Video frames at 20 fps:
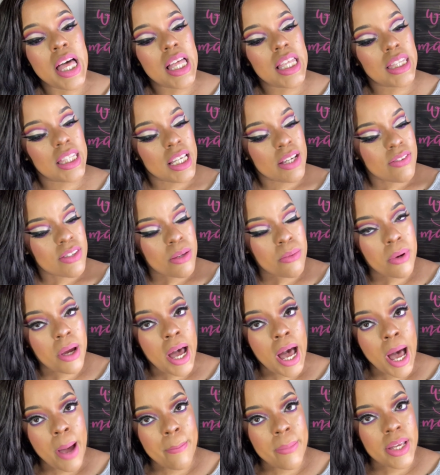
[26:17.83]
Leave some
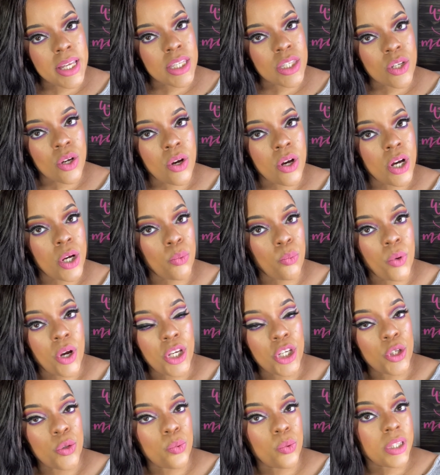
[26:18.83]
comments on what
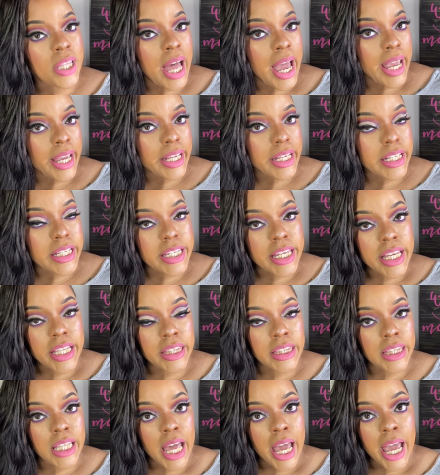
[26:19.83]
you like,
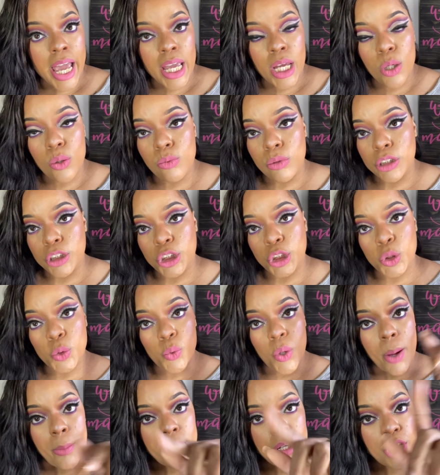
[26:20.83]
didn't like, what you
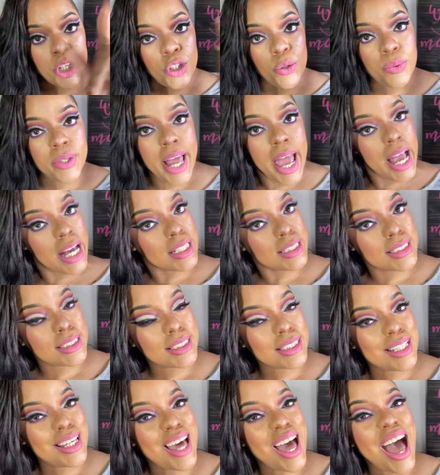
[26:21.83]
want me to do
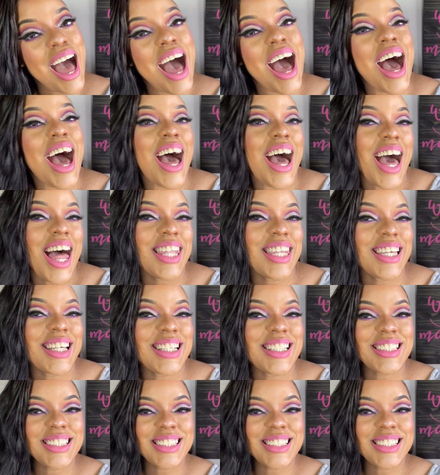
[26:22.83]
next. I'll holla.